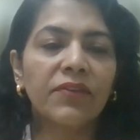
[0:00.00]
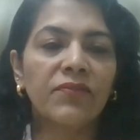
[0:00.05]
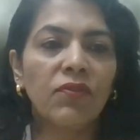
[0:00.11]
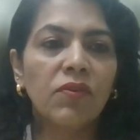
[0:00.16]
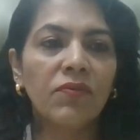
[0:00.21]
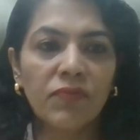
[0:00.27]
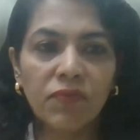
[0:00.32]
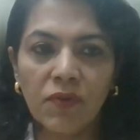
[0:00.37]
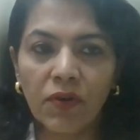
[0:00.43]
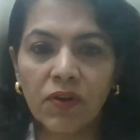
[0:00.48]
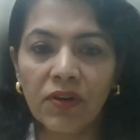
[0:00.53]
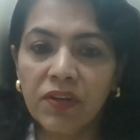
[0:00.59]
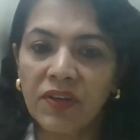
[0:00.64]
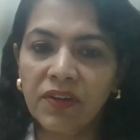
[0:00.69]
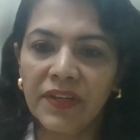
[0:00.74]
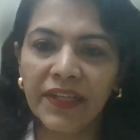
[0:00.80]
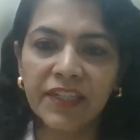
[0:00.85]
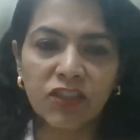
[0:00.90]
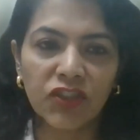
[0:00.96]
for
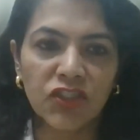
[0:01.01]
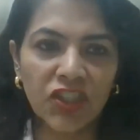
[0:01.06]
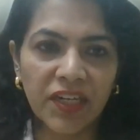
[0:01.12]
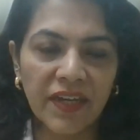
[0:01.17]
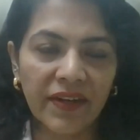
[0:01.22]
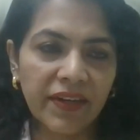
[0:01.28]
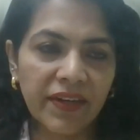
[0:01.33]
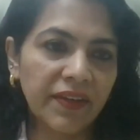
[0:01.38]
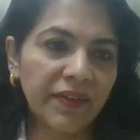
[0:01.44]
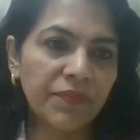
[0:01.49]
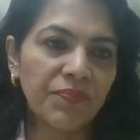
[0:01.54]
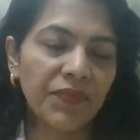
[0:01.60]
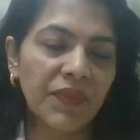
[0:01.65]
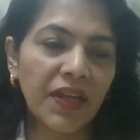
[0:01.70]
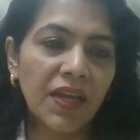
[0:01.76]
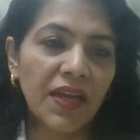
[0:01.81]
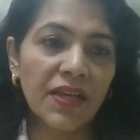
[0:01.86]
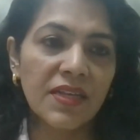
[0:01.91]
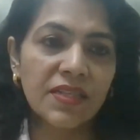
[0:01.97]
learning and sharing.
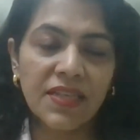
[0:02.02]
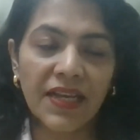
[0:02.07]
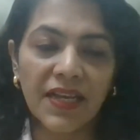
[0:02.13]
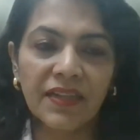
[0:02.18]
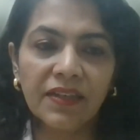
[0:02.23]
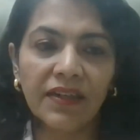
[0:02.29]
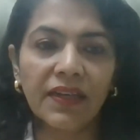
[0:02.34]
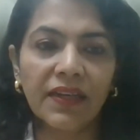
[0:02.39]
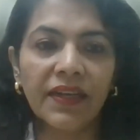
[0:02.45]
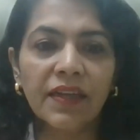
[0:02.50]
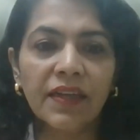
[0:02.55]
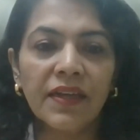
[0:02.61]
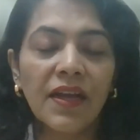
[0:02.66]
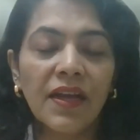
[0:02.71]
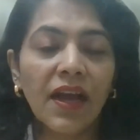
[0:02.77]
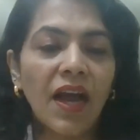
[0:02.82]
Secondly,